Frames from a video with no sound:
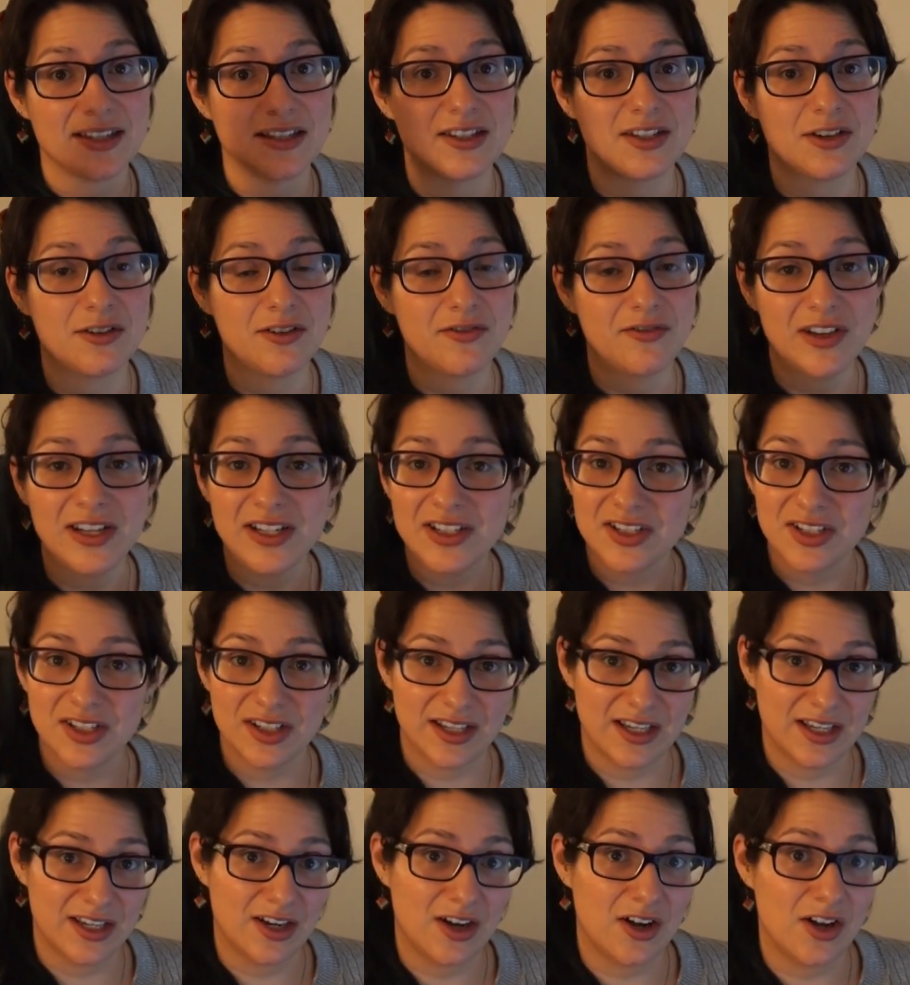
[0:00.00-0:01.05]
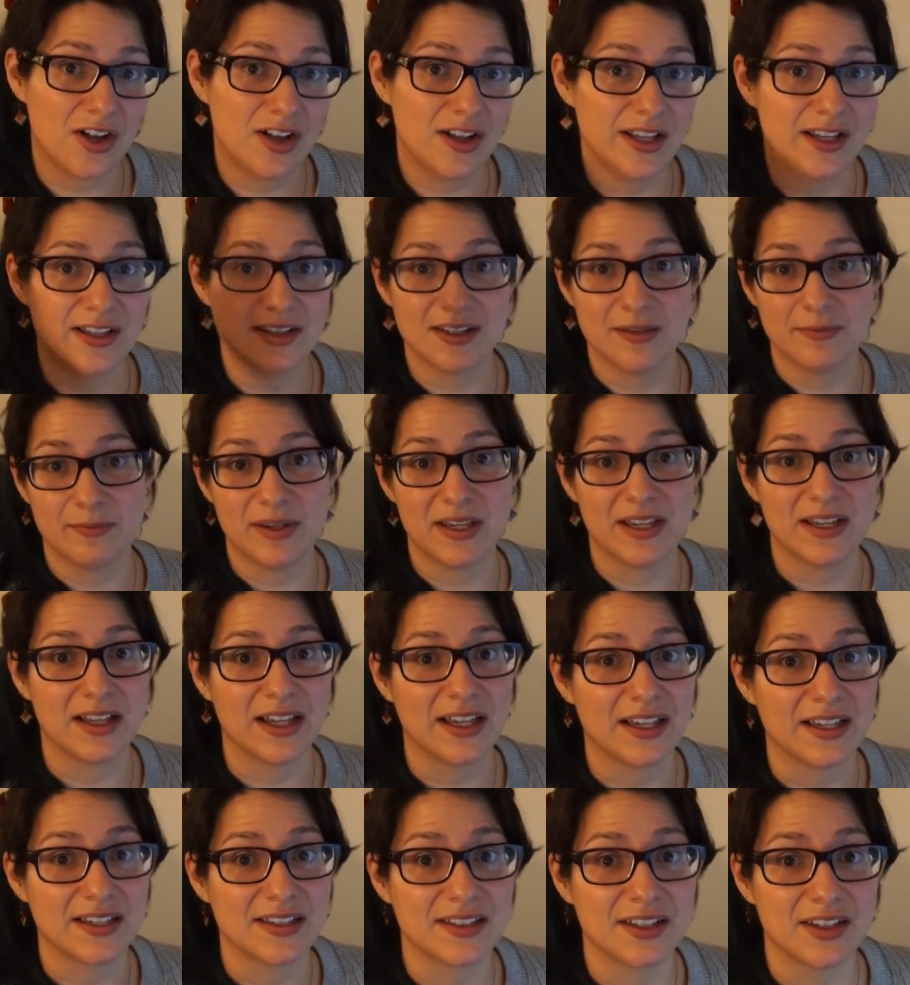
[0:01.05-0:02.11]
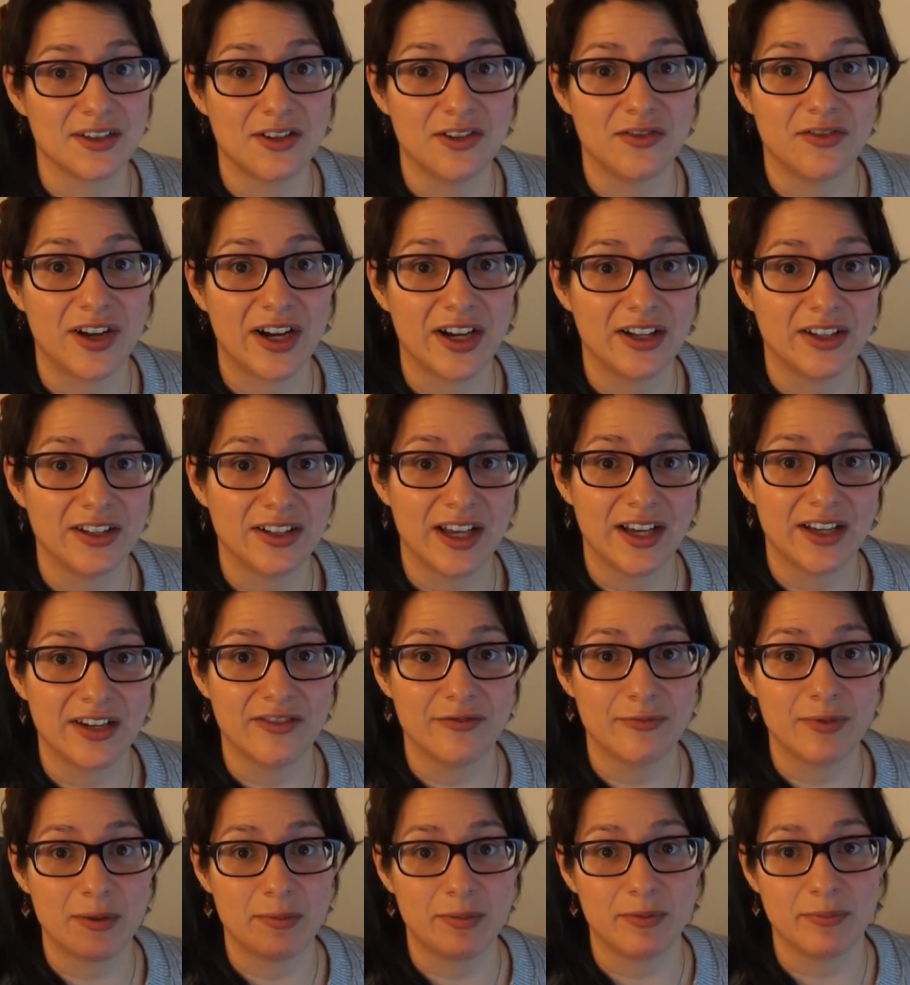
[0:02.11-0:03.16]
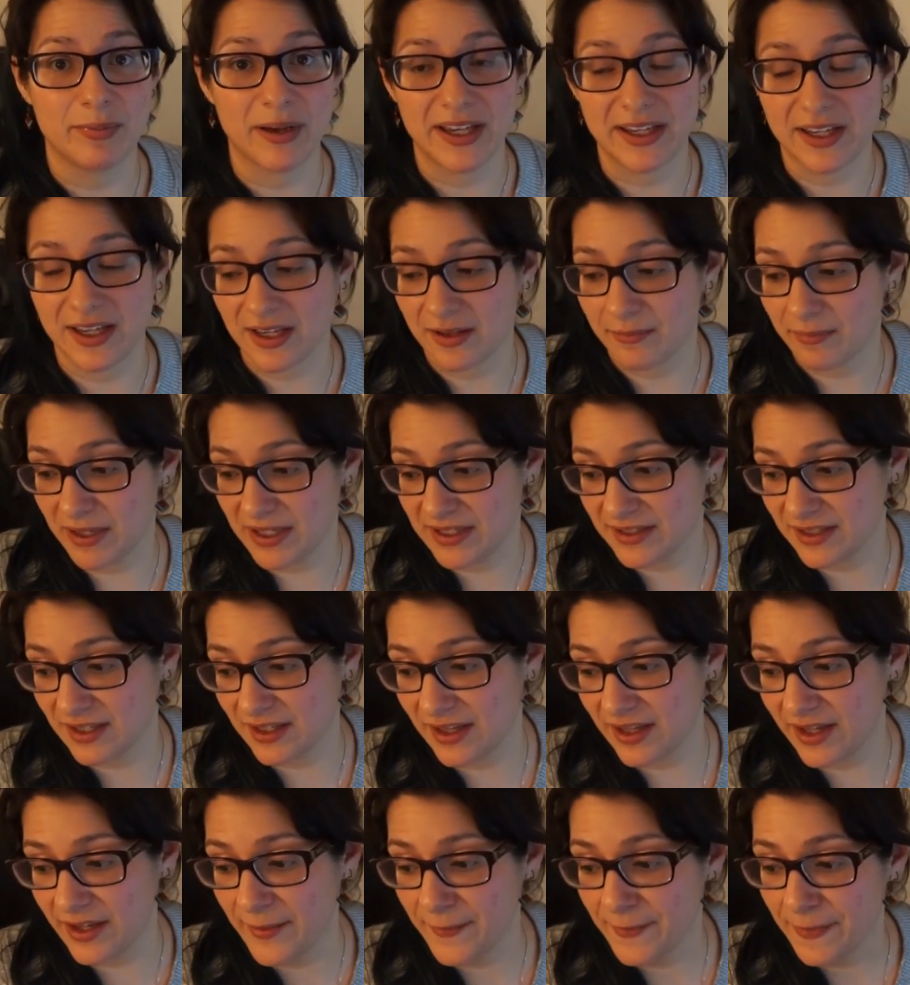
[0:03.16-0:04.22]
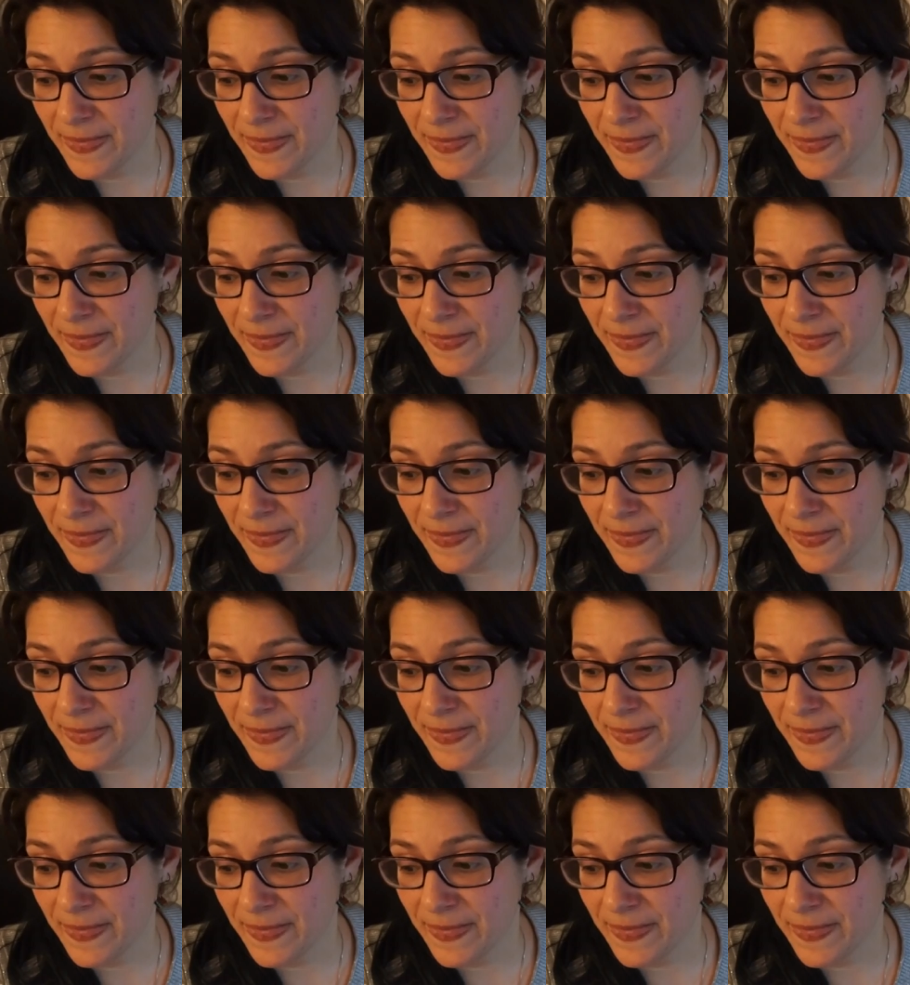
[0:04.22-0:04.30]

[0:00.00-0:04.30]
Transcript: So eventually, it all ends up being like a single file line of people biking, basically.